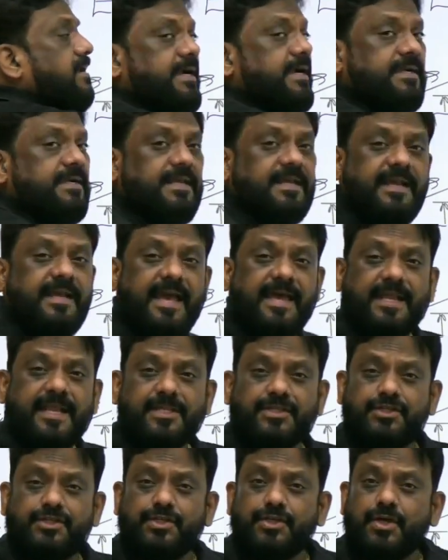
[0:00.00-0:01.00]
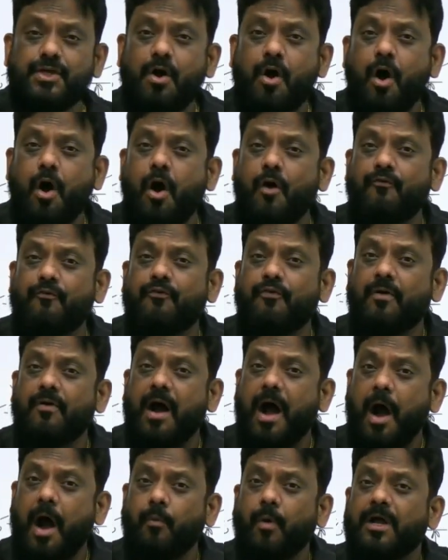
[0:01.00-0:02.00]
writing energy of
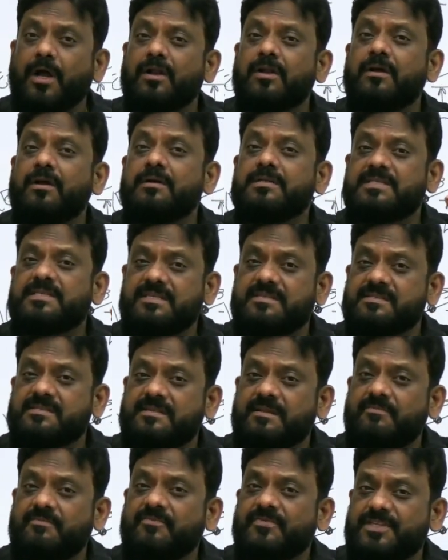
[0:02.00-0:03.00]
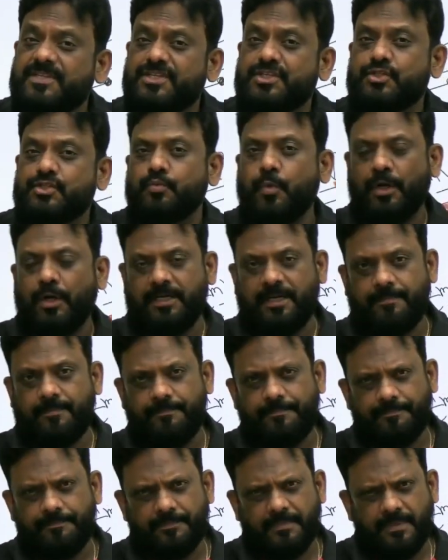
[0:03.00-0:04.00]
our system, which is water.
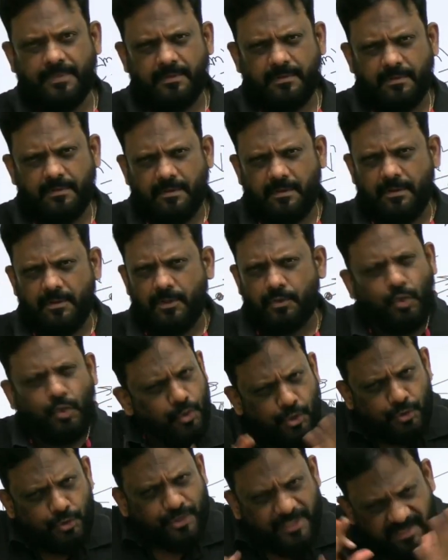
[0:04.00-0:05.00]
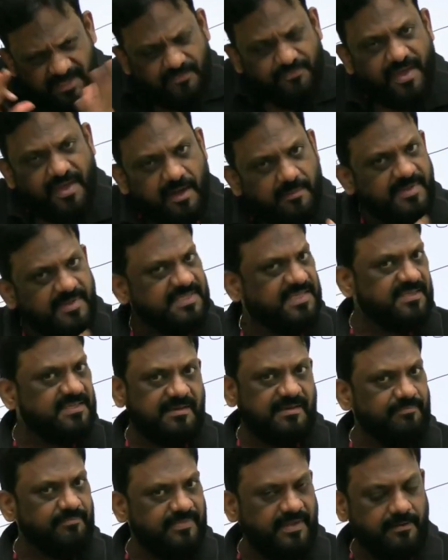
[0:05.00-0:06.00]
Don't you think we are missing
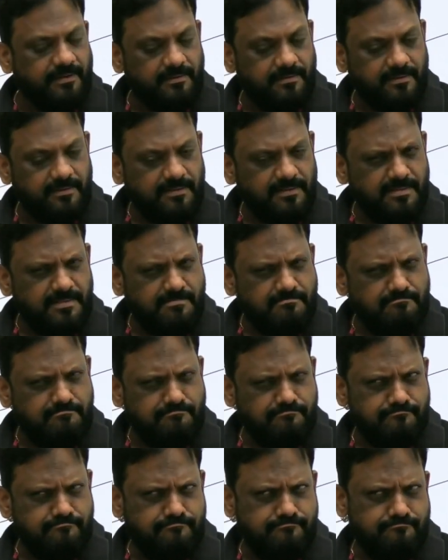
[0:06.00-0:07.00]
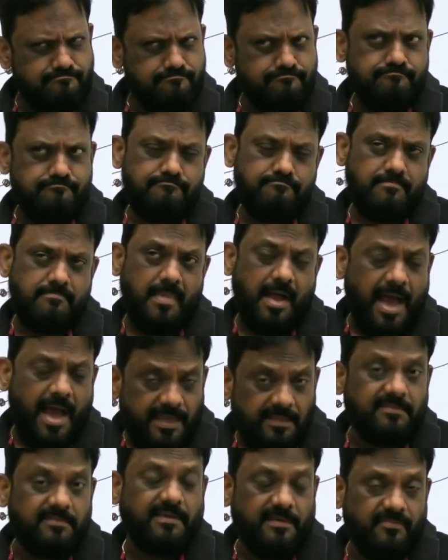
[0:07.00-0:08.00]
something?
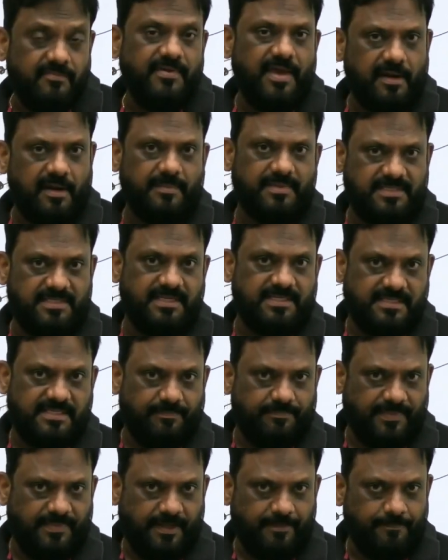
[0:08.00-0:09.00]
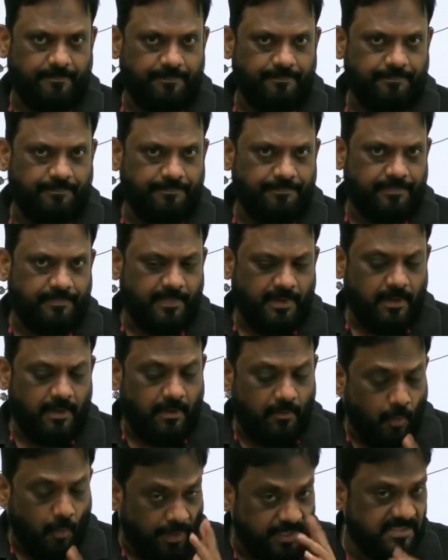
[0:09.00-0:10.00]
I think we are missing something.
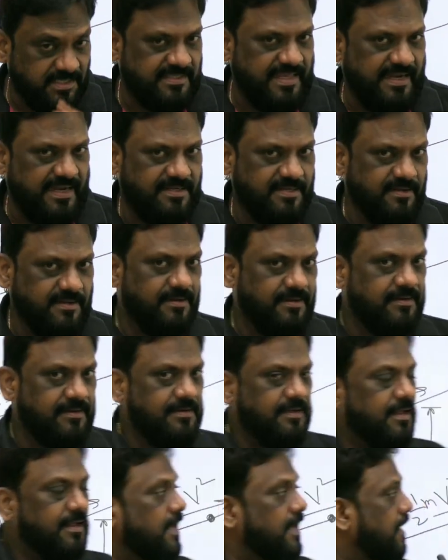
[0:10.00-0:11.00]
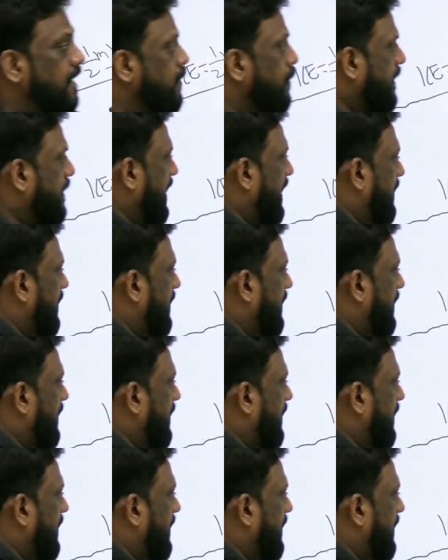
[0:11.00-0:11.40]
What is that? Look